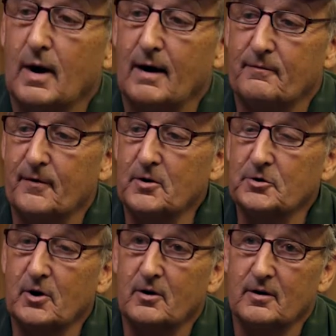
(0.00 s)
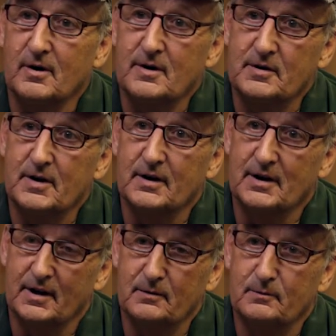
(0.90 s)
I first started loving duck
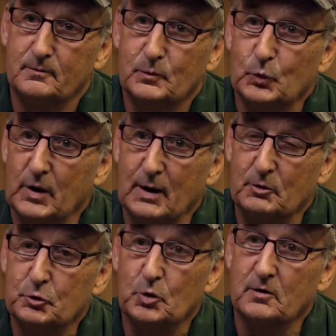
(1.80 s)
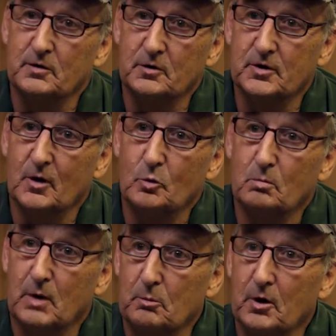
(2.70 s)
hunting when I was 12 years old.
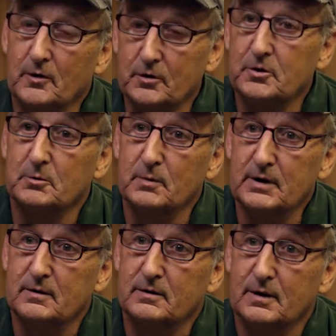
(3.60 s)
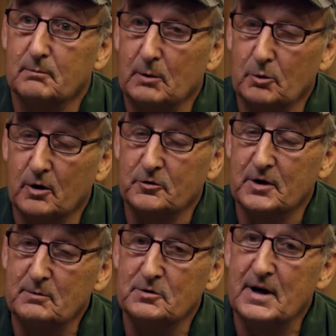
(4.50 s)
My brother took me. My brother's
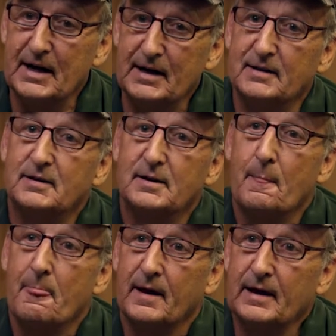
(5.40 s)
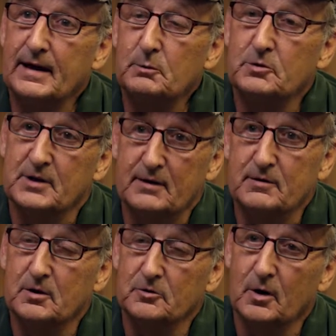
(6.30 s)
name's Danny, and he was seven
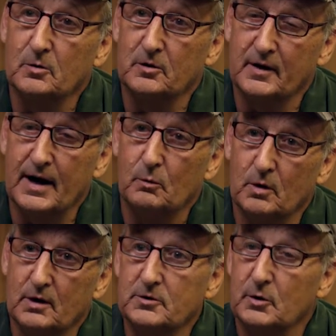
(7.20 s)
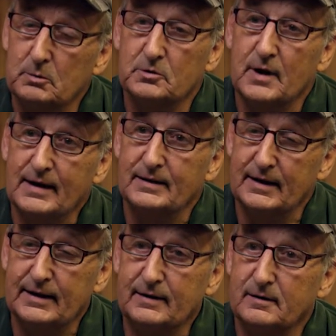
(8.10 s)
years older than I was, so he was
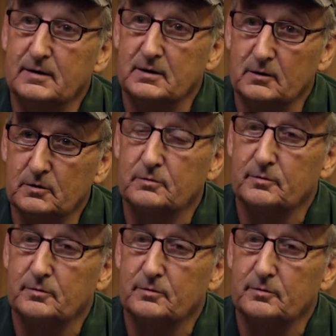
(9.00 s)
19, you know,